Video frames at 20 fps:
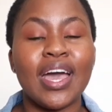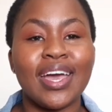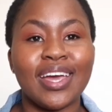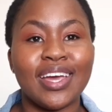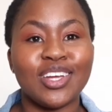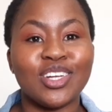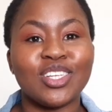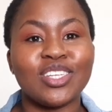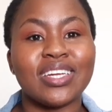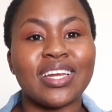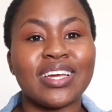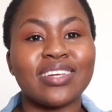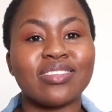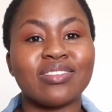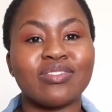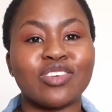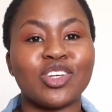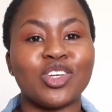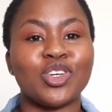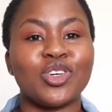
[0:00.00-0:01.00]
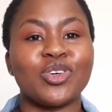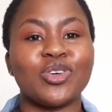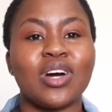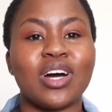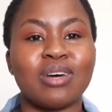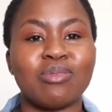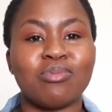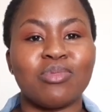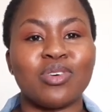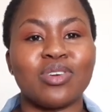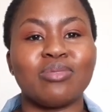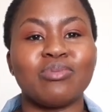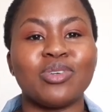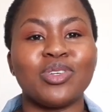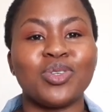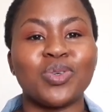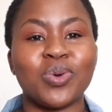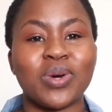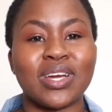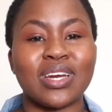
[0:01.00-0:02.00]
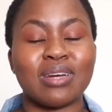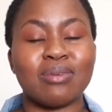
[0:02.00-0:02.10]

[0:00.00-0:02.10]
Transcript: In today's video, I'm going to be talking